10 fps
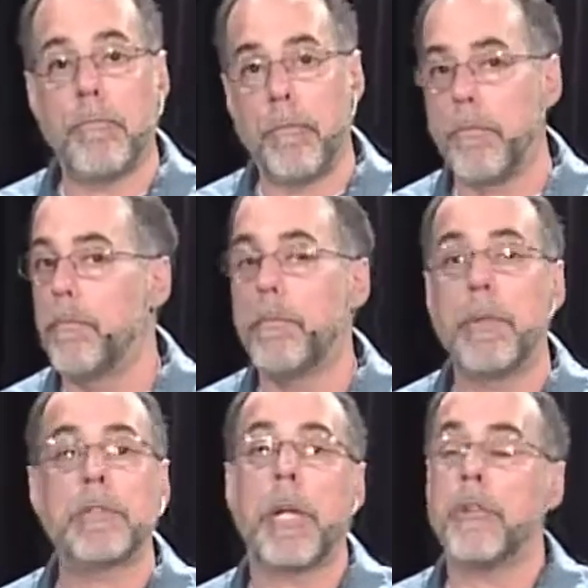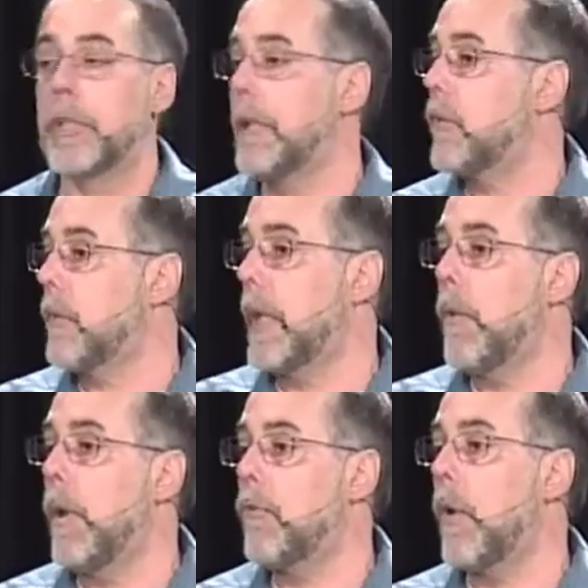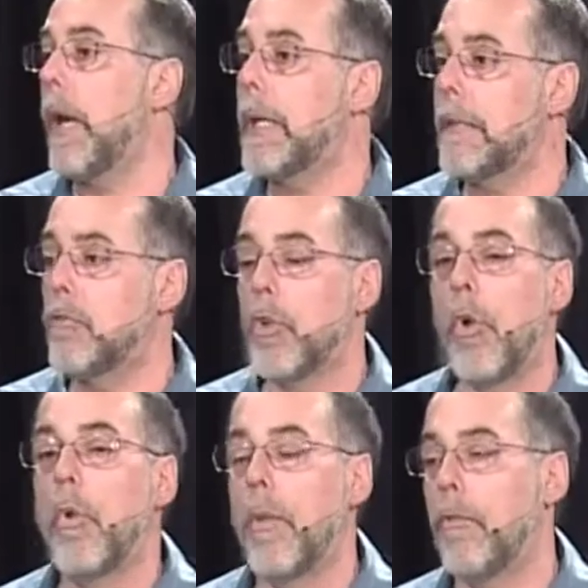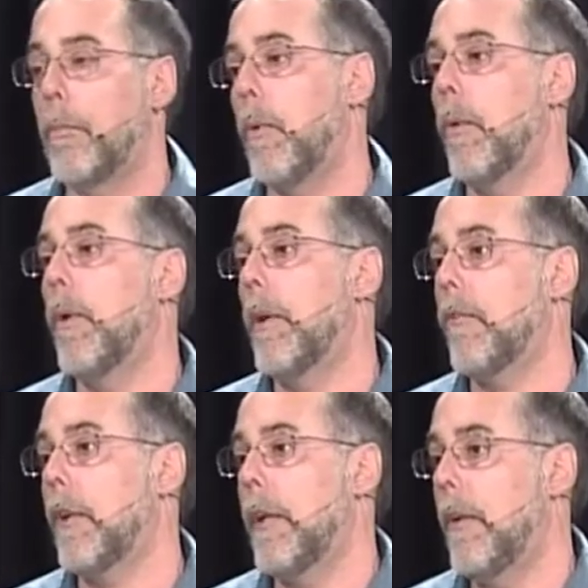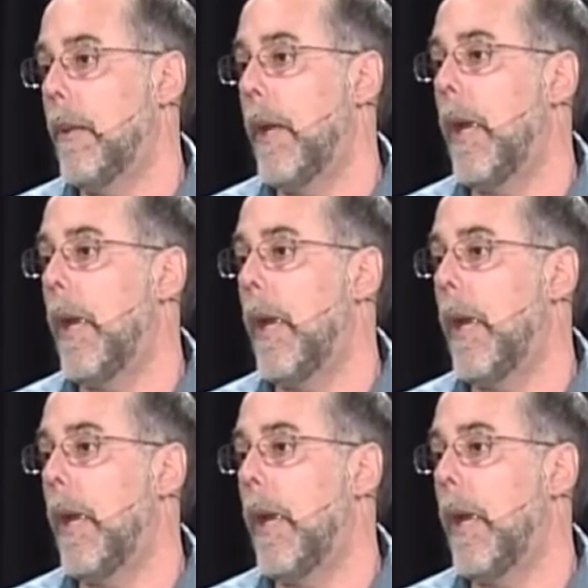mm-hmm. much higher chance of getting away. So right. I can totally support what you're saying on